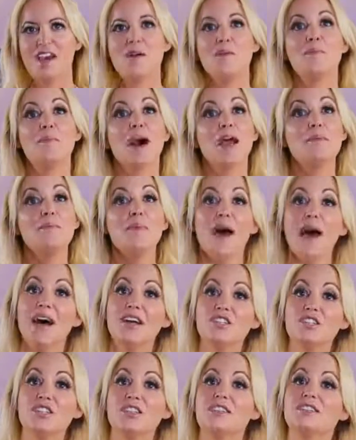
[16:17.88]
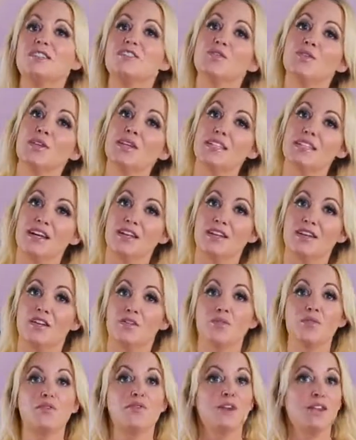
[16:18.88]
My passion is storytelling
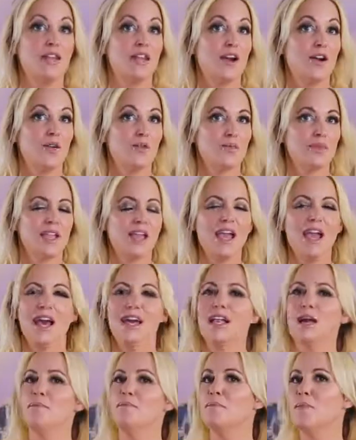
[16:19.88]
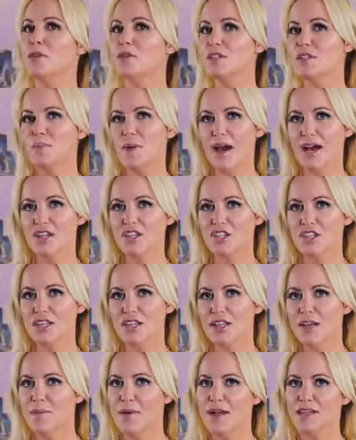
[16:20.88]
through video, and I'm most
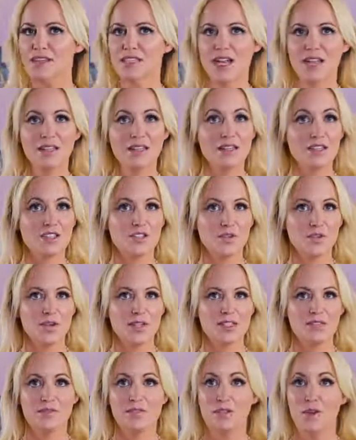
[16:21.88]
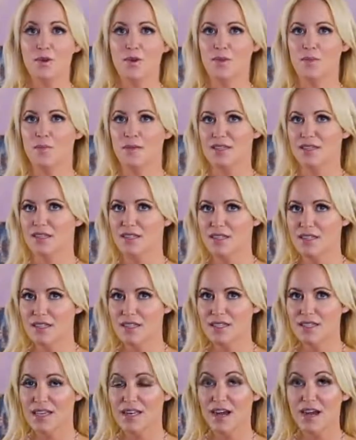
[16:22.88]
passionate about telling the stories of local
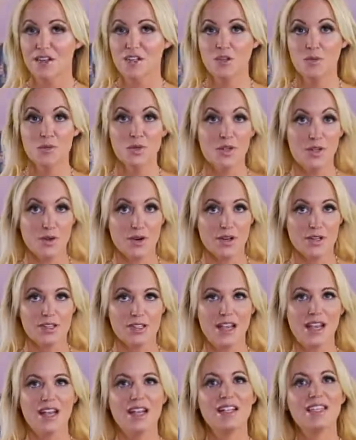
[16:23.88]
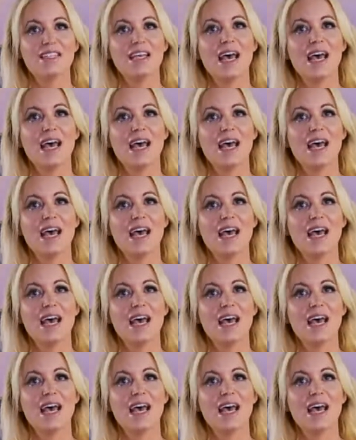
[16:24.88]
businesses and entrepreneurs to